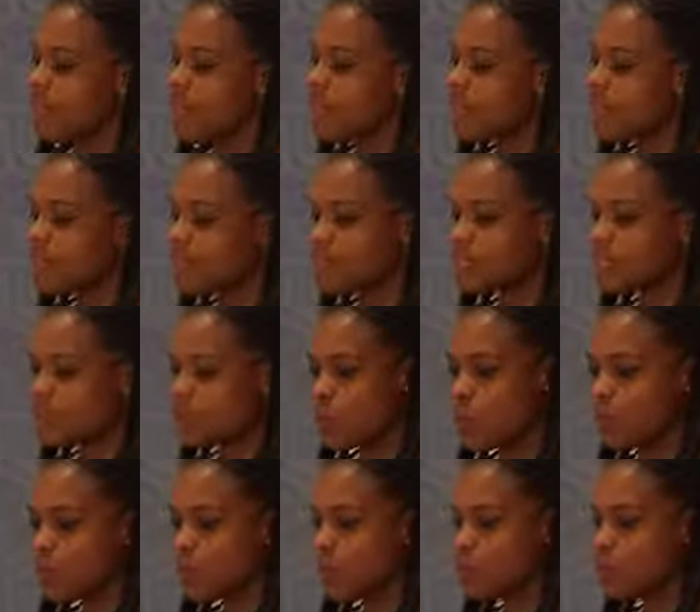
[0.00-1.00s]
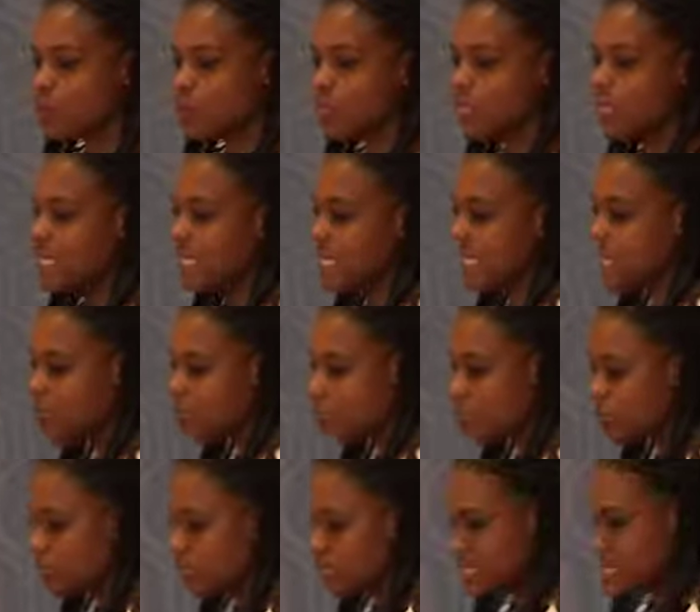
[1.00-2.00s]
there is also legal
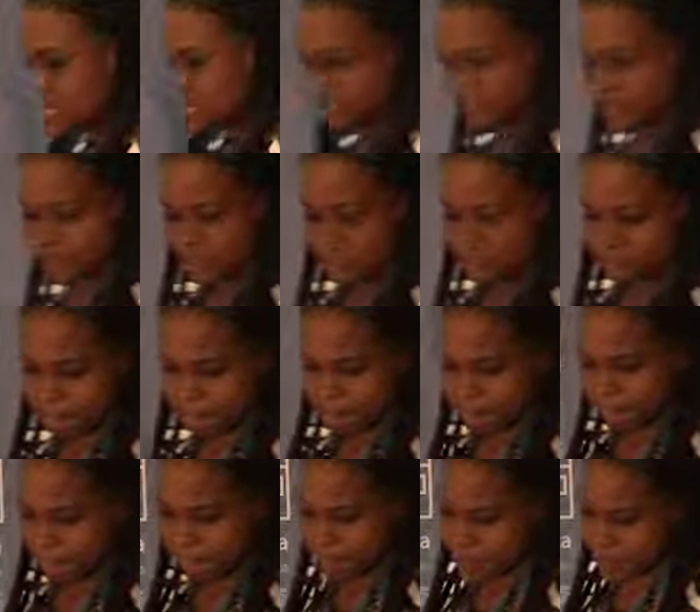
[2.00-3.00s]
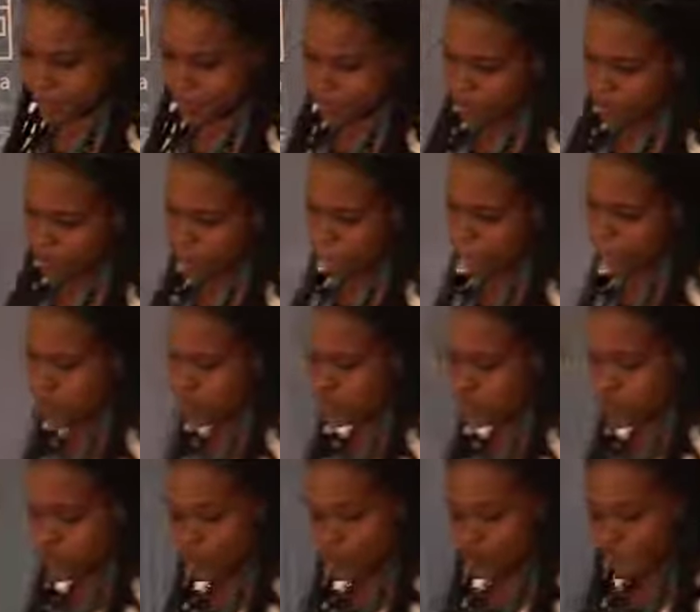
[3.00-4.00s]
protection.
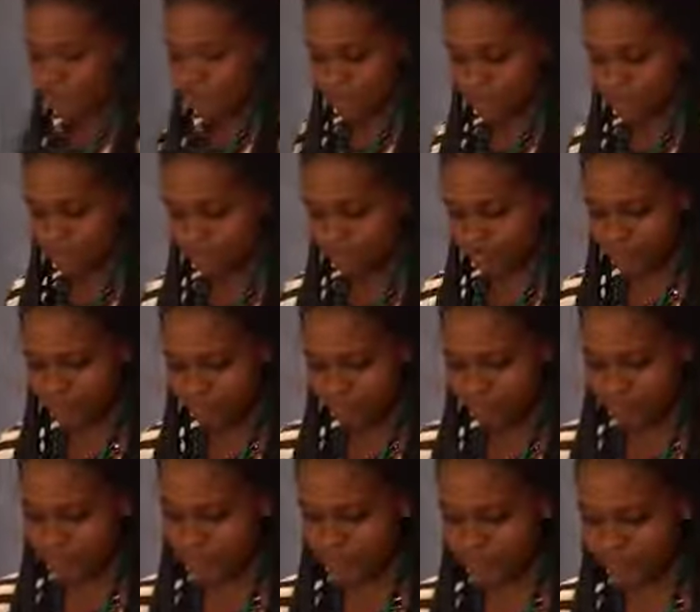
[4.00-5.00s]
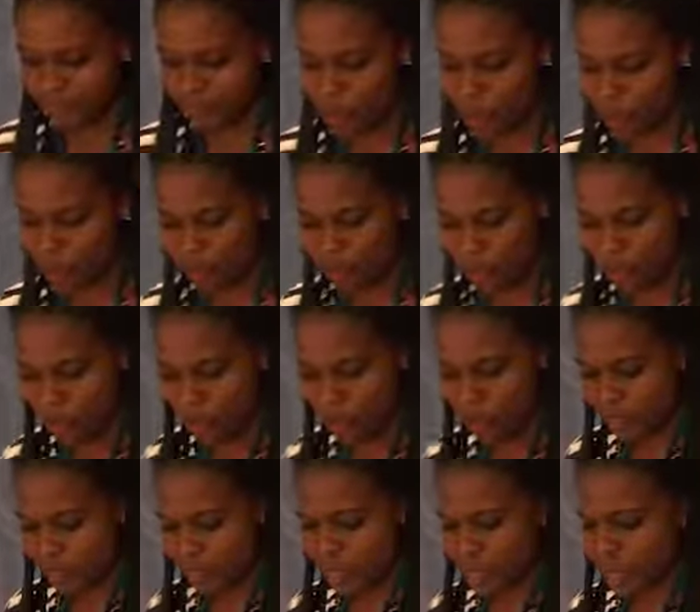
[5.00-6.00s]
So the
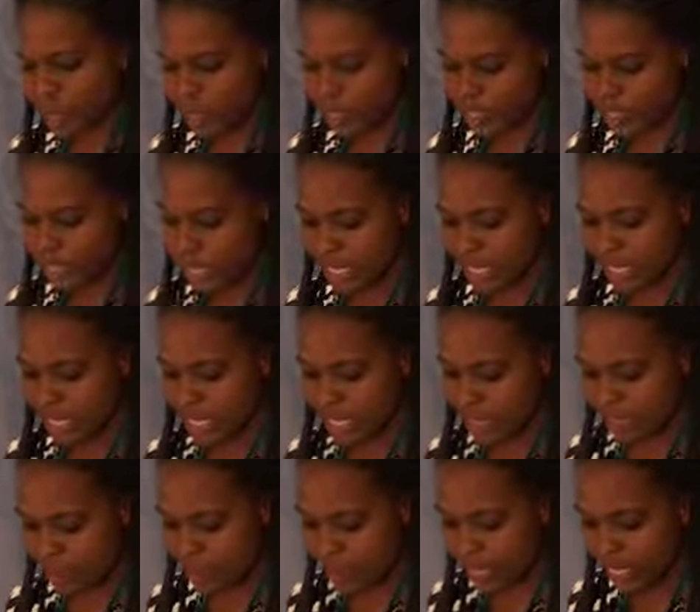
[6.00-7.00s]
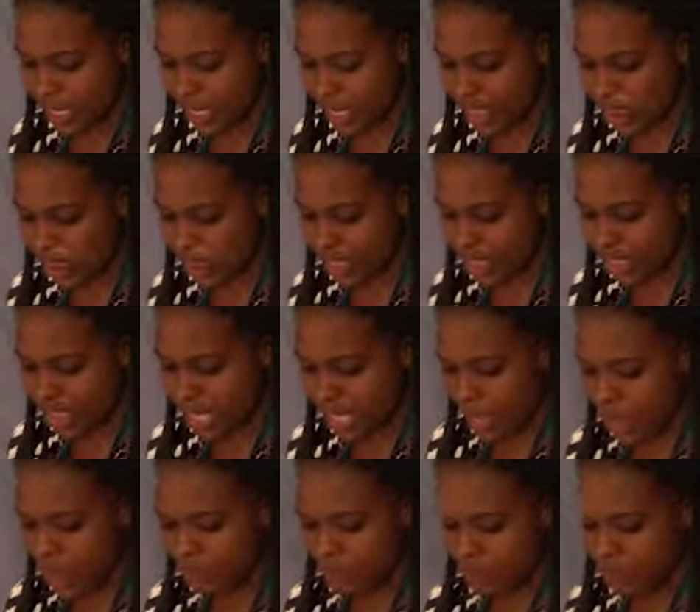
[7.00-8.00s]
POPI law regulates the manner in which
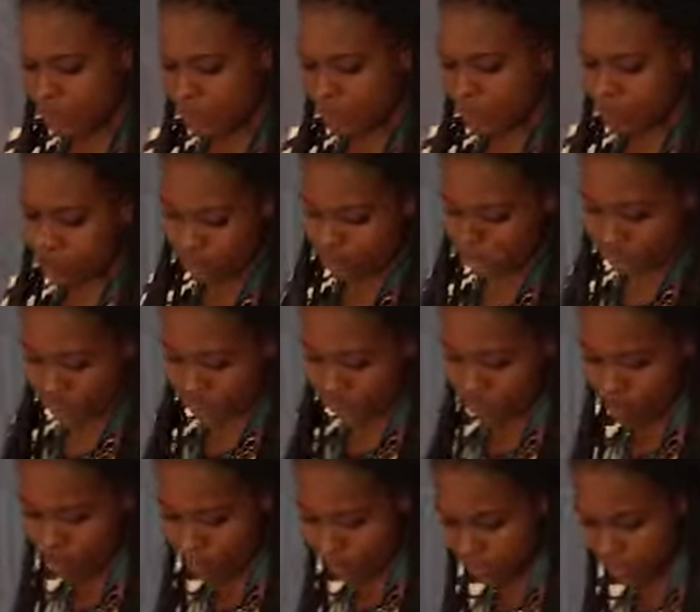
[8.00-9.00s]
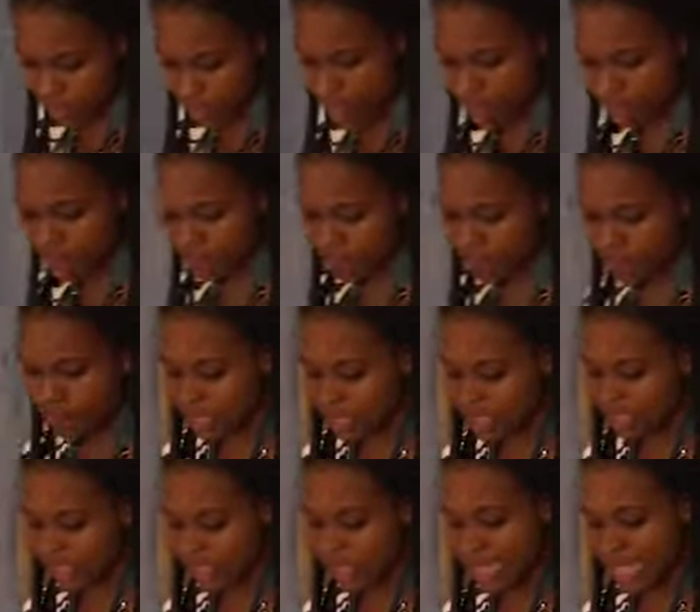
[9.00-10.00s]
companies process personal
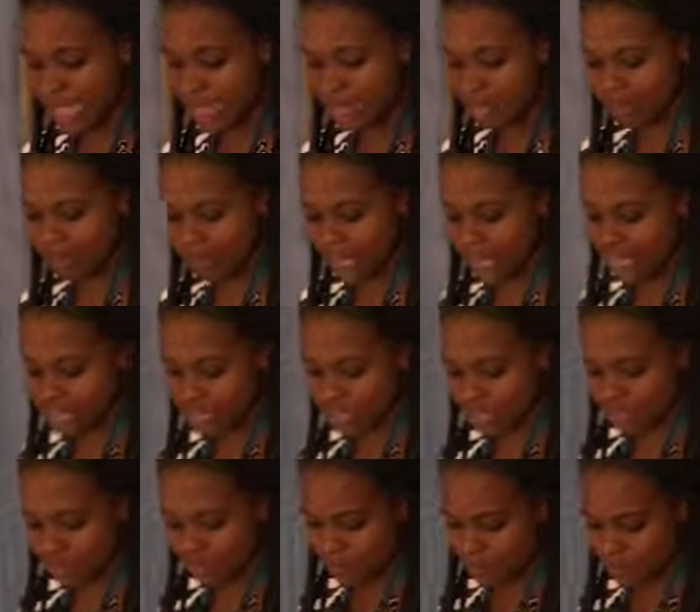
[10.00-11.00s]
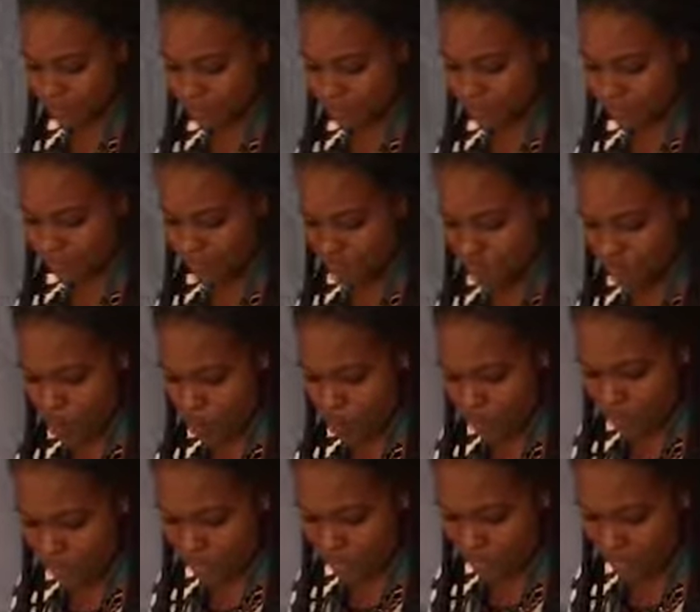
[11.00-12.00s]
information, and it manages the free flow of
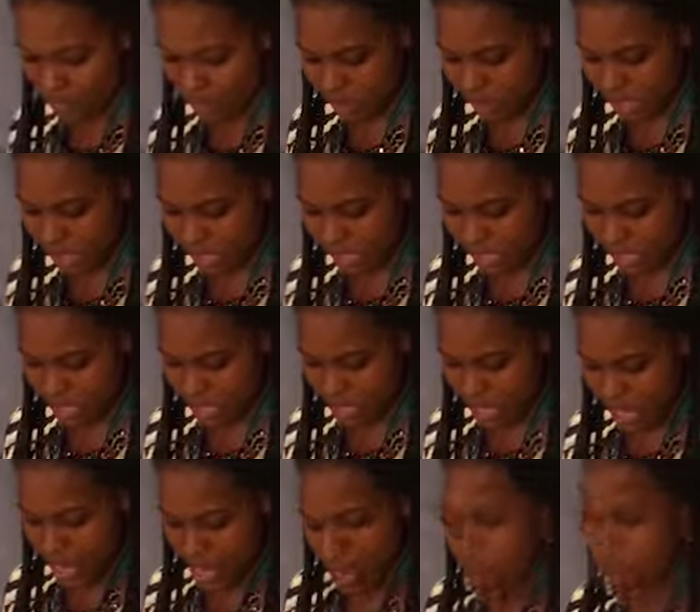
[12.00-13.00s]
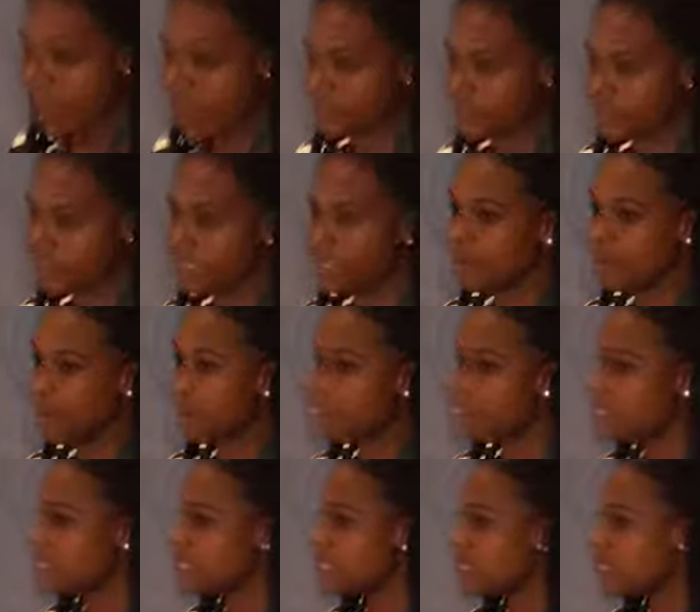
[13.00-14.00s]
information in
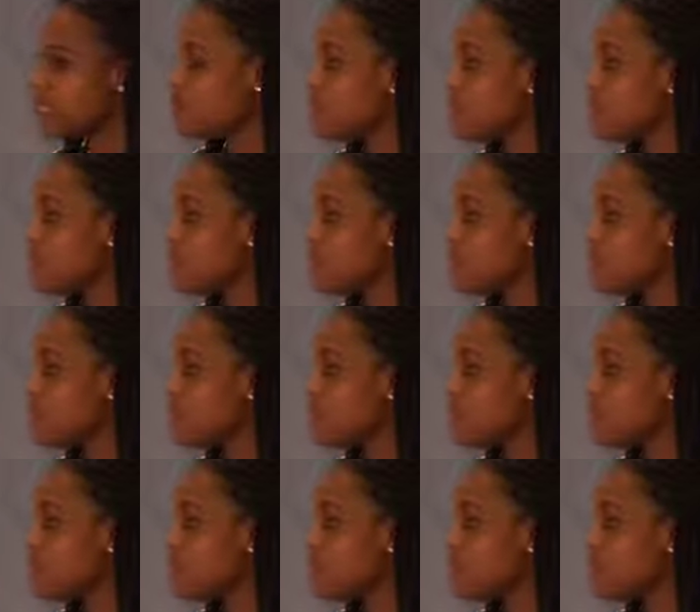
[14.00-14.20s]
business